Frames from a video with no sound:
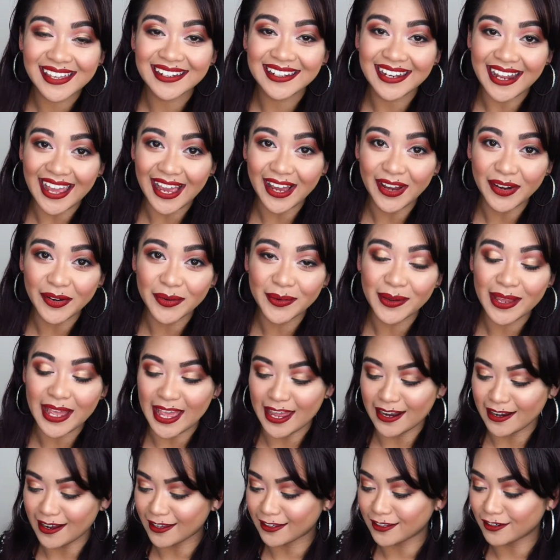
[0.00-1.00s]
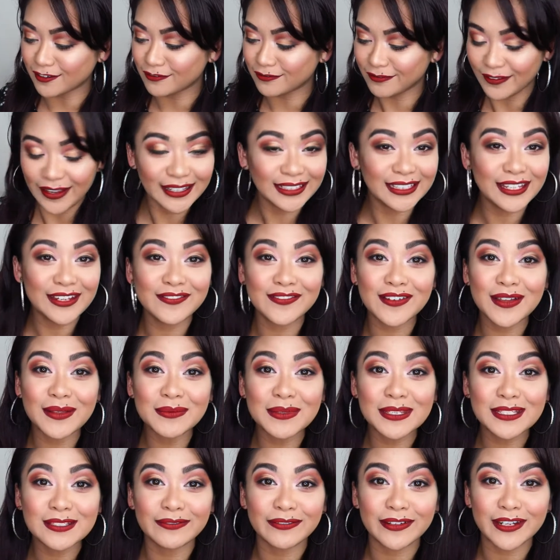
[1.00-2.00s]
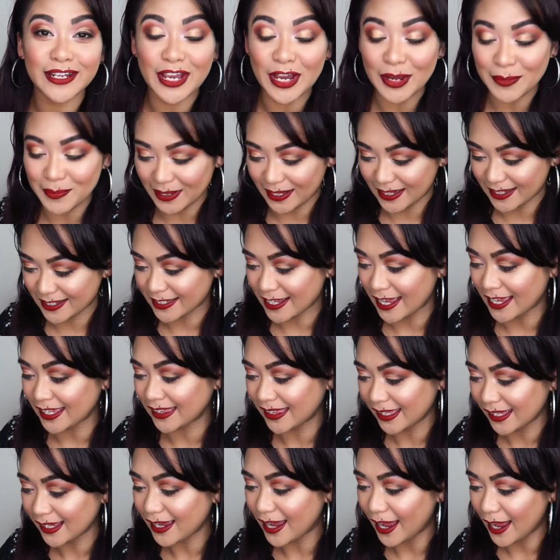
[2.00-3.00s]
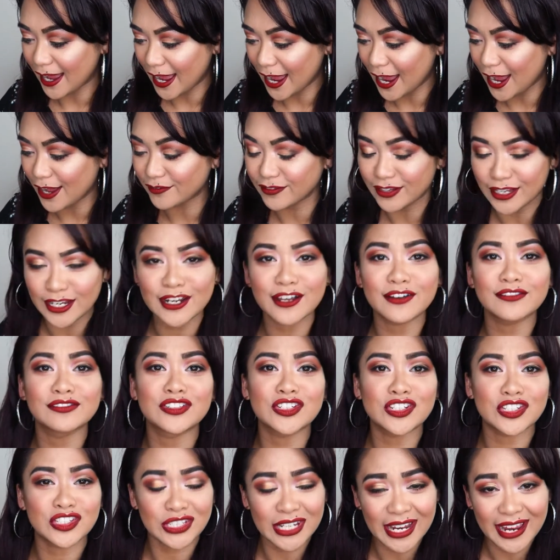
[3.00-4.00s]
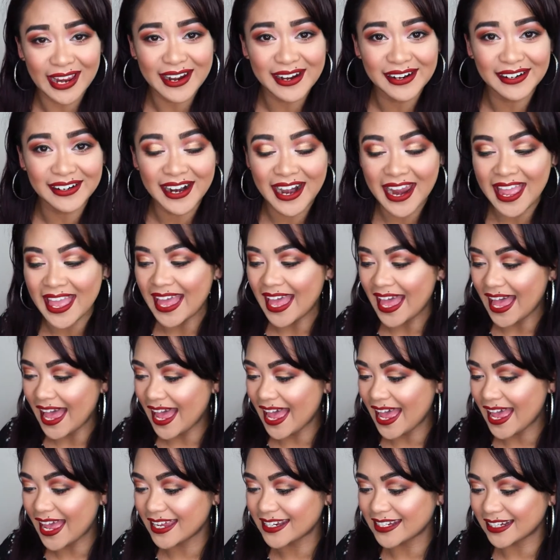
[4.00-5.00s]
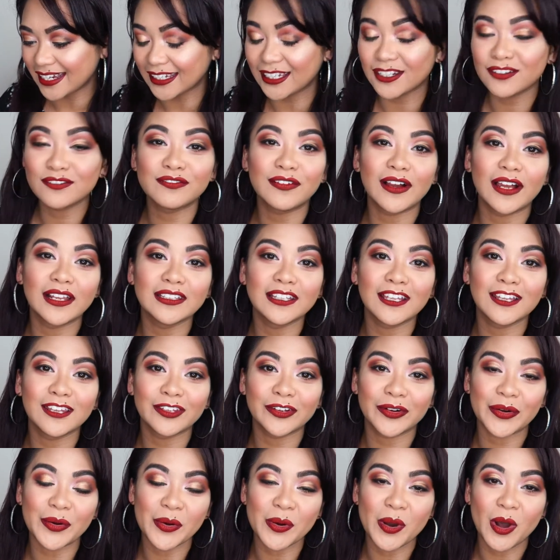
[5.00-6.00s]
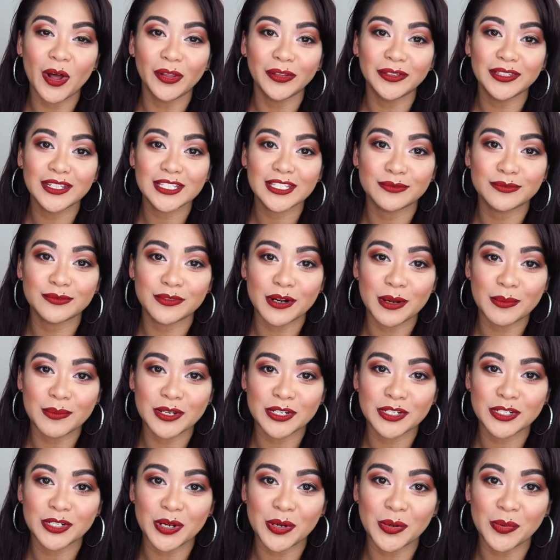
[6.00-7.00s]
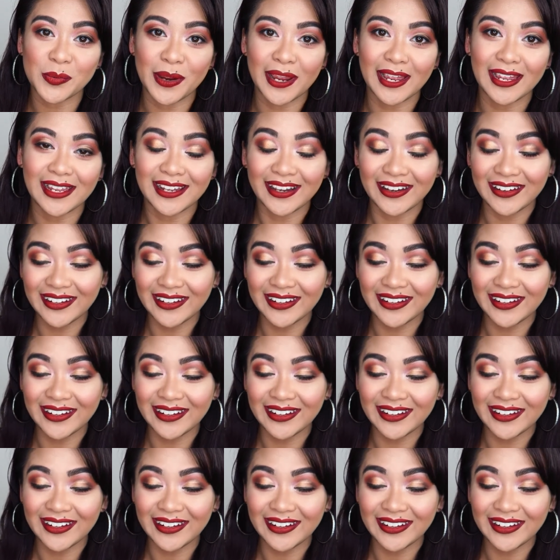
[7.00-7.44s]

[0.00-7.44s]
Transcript: now, and I can finally film this video because I think I have enough to share and I can finally throw all rubbish away.